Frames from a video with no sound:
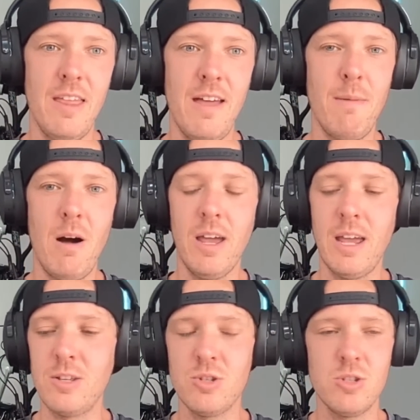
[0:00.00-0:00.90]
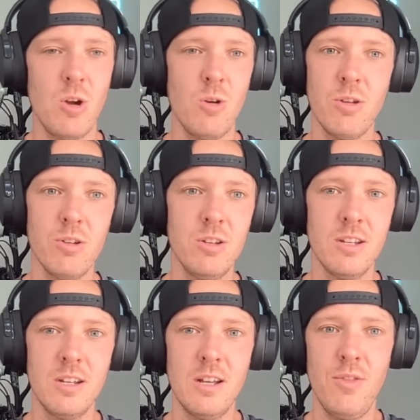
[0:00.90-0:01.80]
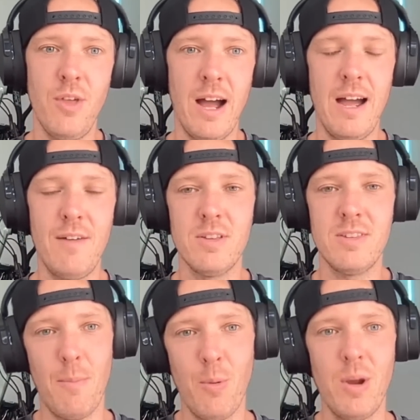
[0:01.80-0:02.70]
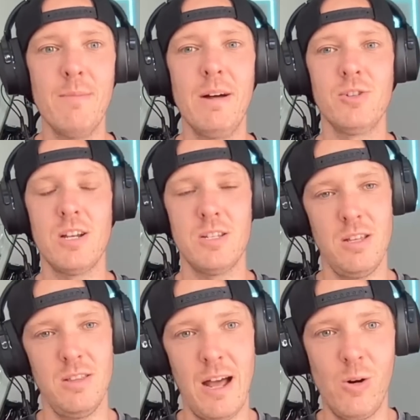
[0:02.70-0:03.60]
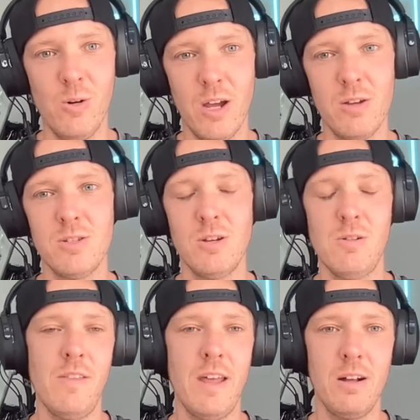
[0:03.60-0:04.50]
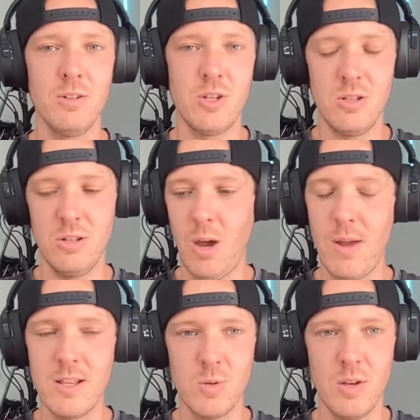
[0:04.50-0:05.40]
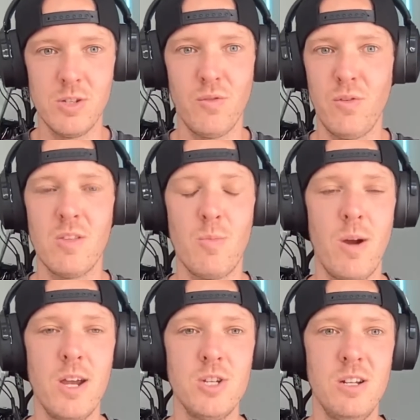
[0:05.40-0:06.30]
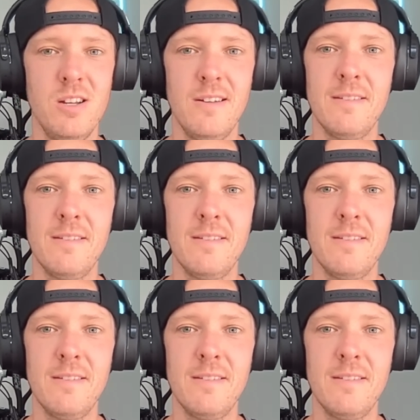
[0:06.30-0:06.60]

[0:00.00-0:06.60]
Their marketing's so good that I have a separate email address that all goes to, and then I'll just go into it just for inspiration.